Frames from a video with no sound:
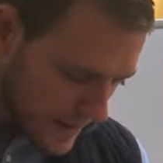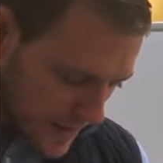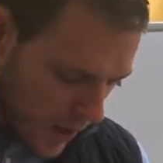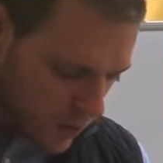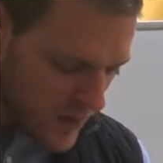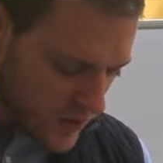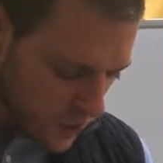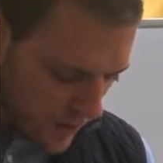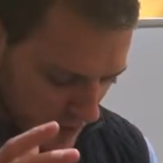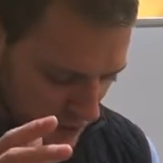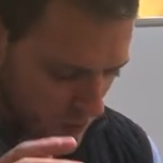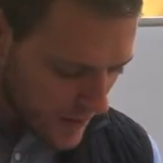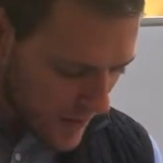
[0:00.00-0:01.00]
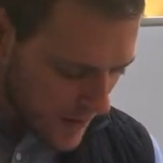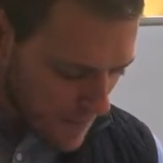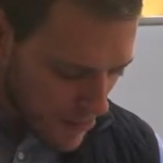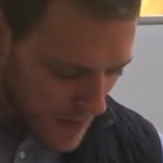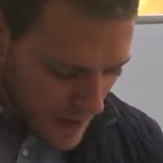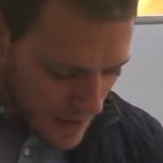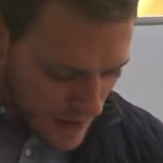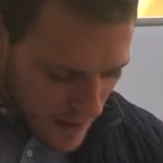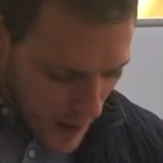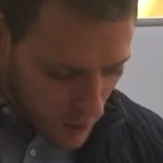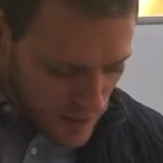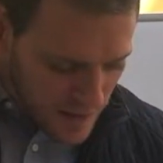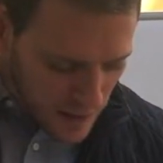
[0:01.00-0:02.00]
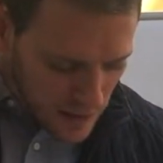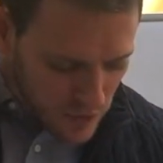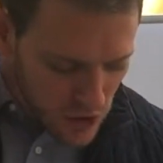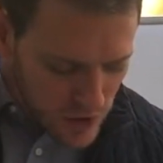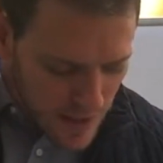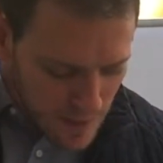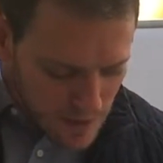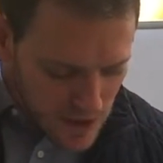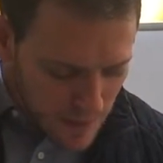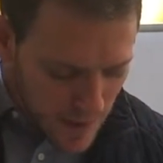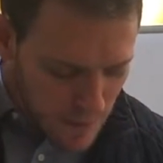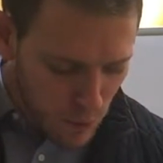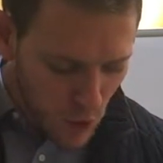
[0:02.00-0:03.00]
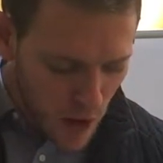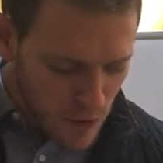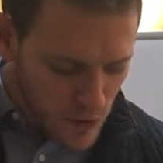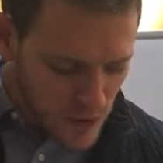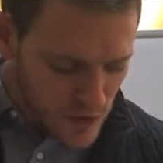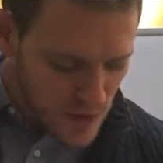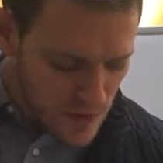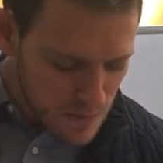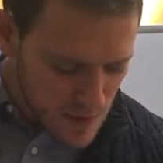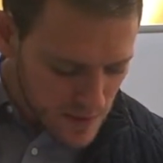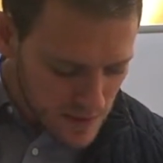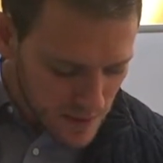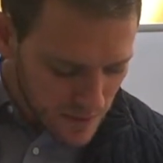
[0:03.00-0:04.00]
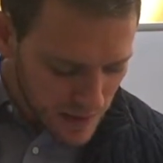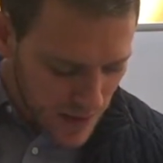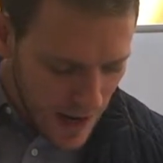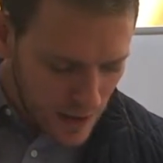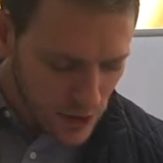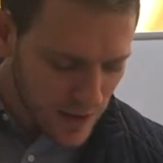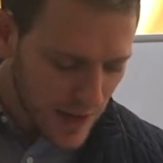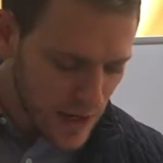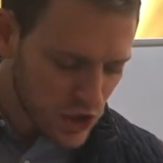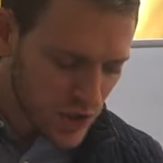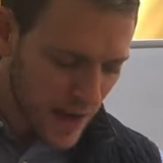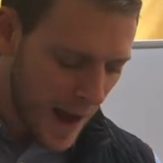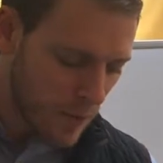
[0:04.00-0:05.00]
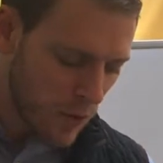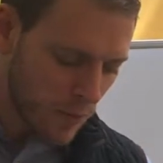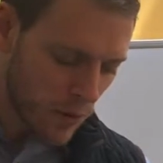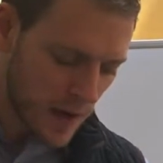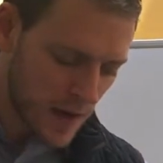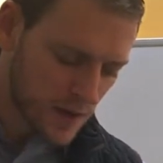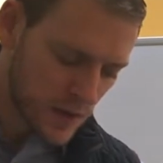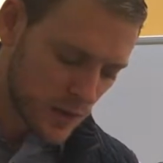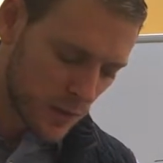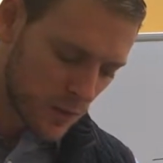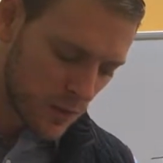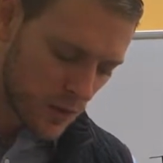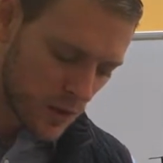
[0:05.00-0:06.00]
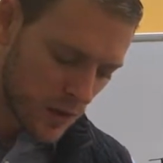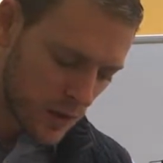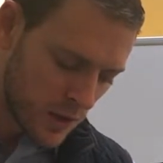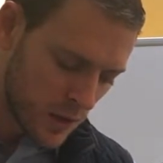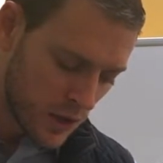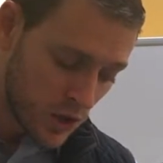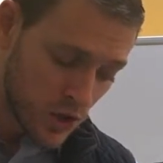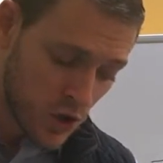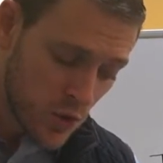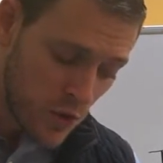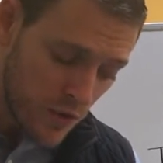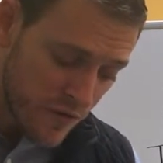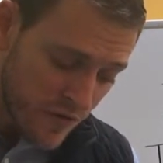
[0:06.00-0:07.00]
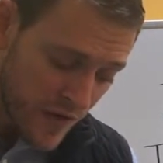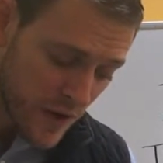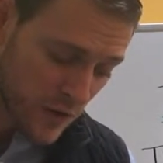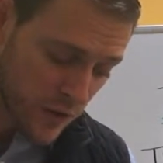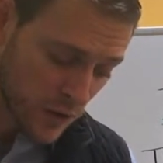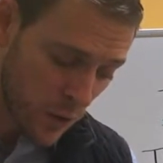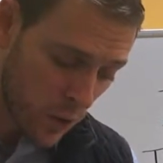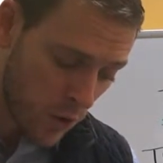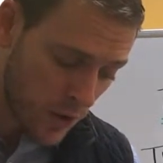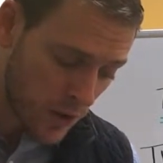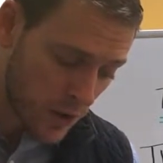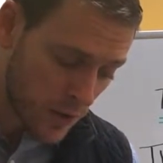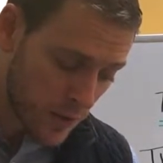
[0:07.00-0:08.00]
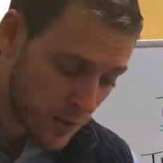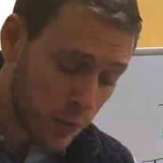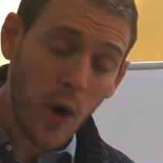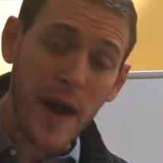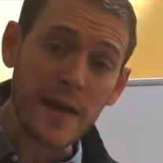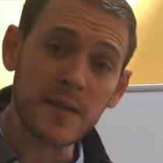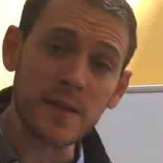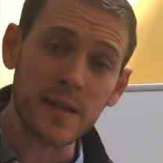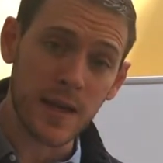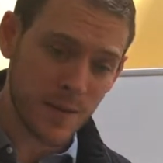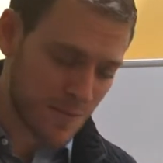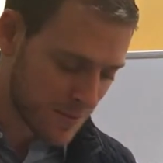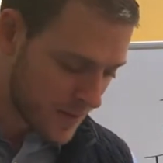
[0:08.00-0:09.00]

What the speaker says: I'll read 22 again. I will tell of your name to my brothers in the midst of the congregation. I will praise you. You who fear the Lord, praise him.